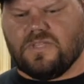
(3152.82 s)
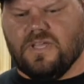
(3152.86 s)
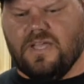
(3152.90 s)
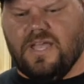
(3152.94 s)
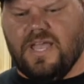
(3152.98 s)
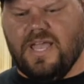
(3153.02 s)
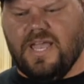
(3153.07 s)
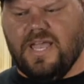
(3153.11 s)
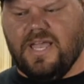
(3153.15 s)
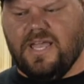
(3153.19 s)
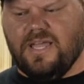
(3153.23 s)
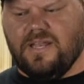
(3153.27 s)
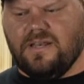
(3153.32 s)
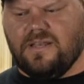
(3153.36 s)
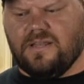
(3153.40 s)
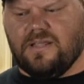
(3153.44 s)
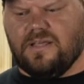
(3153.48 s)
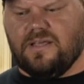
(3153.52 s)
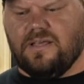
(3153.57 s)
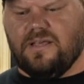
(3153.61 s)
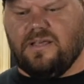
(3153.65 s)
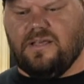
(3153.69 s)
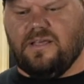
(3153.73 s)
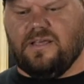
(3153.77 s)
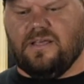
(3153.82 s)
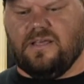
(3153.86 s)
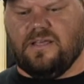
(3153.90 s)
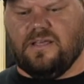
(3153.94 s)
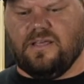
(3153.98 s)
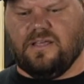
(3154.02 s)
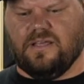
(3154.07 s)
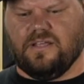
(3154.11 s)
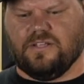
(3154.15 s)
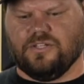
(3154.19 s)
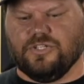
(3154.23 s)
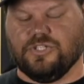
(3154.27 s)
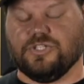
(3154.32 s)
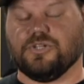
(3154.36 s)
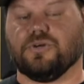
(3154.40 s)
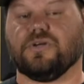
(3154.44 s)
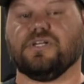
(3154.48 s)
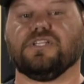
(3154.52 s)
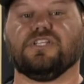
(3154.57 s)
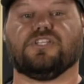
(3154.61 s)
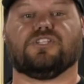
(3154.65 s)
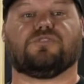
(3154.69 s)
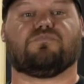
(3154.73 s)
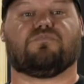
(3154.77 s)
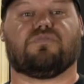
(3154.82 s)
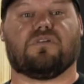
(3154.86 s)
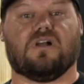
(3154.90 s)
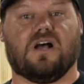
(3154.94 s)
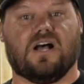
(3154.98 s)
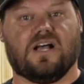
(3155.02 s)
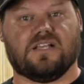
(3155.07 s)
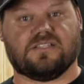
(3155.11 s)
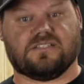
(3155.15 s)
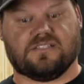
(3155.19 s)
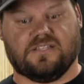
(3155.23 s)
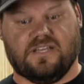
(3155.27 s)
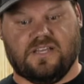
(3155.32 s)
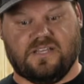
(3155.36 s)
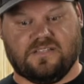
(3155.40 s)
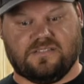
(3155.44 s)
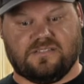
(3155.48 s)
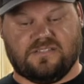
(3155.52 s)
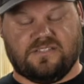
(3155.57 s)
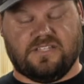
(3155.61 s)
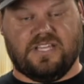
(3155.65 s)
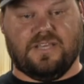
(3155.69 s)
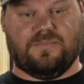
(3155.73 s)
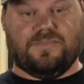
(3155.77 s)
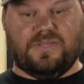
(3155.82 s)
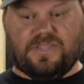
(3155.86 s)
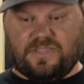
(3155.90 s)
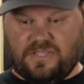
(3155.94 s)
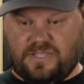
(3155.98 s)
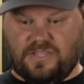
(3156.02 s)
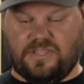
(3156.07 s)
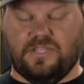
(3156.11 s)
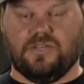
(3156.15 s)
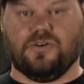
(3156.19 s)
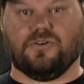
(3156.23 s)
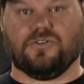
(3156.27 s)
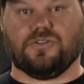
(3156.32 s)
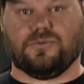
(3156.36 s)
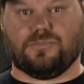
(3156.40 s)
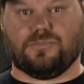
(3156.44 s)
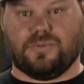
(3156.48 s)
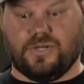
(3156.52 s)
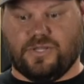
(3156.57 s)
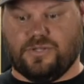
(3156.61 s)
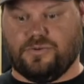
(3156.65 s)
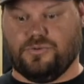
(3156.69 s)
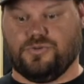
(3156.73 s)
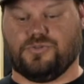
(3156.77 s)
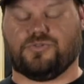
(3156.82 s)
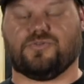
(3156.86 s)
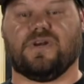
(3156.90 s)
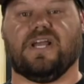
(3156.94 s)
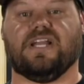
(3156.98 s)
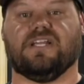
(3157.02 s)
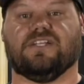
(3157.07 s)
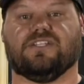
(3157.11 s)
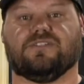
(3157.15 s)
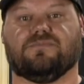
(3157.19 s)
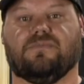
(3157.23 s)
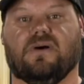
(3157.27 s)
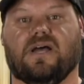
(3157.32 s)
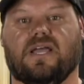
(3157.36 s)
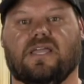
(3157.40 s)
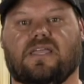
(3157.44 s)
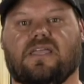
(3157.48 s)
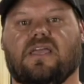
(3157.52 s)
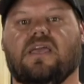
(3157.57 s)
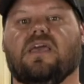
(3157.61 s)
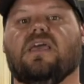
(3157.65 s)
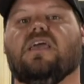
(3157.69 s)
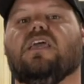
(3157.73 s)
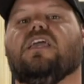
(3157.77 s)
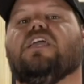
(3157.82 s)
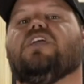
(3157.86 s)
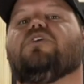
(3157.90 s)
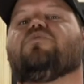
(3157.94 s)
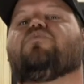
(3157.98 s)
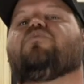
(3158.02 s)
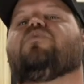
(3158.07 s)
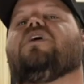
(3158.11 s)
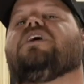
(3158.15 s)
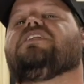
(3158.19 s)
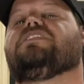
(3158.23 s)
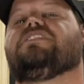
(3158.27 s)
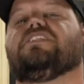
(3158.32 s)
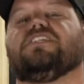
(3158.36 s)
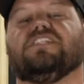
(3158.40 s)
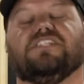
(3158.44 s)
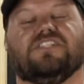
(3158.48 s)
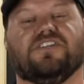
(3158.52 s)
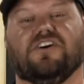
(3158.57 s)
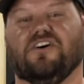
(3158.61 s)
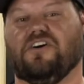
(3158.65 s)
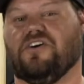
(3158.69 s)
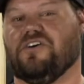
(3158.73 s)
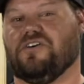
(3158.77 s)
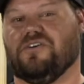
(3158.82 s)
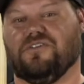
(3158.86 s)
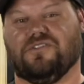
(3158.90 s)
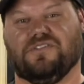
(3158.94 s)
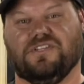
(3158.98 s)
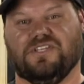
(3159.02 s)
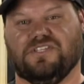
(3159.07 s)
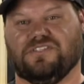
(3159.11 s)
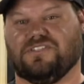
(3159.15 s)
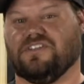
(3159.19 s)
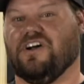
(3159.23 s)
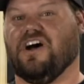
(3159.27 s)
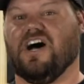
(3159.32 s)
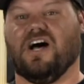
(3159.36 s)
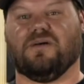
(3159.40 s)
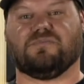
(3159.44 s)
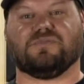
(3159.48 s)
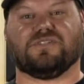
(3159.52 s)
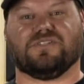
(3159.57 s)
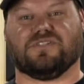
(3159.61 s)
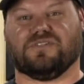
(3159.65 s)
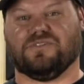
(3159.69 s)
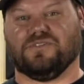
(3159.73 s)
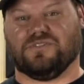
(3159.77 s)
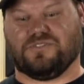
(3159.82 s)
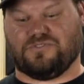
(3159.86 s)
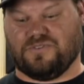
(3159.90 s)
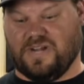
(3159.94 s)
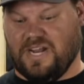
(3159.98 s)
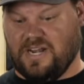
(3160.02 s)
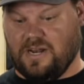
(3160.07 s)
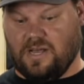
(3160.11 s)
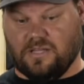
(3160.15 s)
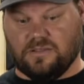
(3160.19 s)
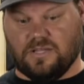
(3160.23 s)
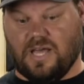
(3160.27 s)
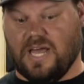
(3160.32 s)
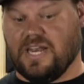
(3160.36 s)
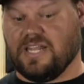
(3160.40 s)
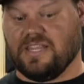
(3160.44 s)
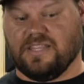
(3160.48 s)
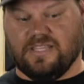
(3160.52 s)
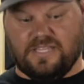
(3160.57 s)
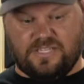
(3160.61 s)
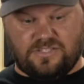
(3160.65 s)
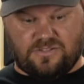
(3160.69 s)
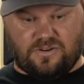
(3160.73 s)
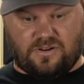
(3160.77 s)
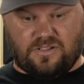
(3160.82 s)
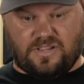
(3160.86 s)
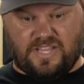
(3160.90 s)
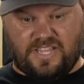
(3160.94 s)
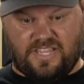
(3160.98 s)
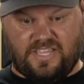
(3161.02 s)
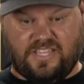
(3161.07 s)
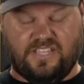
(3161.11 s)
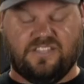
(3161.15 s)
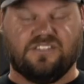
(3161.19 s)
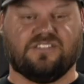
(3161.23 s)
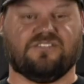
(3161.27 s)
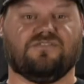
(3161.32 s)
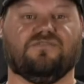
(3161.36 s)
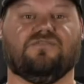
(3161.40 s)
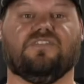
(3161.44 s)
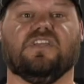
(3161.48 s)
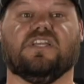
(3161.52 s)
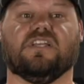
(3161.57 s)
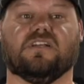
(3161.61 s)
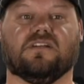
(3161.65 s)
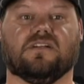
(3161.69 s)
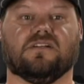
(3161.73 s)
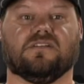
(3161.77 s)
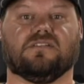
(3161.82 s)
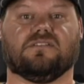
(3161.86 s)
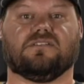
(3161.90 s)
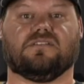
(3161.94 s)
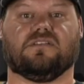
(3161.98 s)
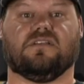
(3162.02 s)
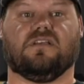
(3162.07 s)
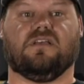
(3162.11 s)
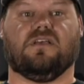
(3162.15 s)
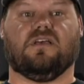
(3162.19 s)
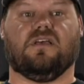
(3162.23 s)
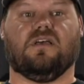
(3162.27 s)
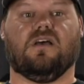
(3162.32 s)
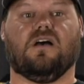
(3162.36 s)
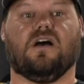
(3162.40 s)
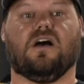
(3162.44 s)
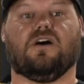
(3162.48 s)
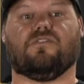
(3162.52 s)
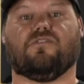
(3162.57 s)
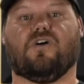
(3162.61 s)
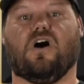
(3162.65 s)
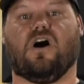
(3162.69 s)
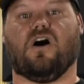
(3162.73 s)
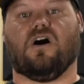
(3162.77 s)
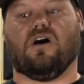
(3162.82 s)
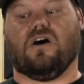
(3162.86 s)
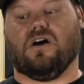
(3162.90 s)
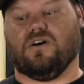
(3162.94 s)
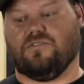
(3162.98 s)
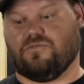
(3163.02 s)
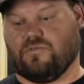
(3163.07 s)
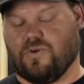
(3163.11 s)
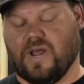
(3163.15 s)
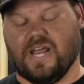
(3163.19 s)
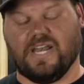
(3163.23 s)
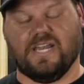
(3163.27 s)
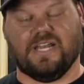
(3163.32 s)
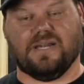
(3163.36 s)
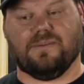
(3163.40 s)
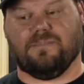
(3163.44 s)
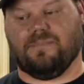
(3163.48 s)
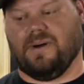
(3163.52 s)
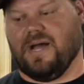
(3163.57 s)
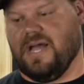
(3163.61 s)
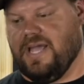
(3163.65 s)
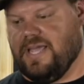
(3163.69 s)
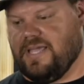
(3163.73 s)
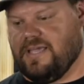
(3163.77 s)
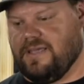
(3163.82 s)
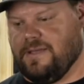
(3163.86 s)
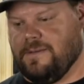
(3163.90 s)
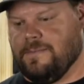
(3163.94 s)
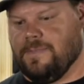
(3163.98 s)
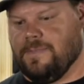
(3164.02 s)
And during this process, Timothy, the older brother who's riding his bike, he runs into all of these obstacles, right? A lot of these are like his fears of riding a bike.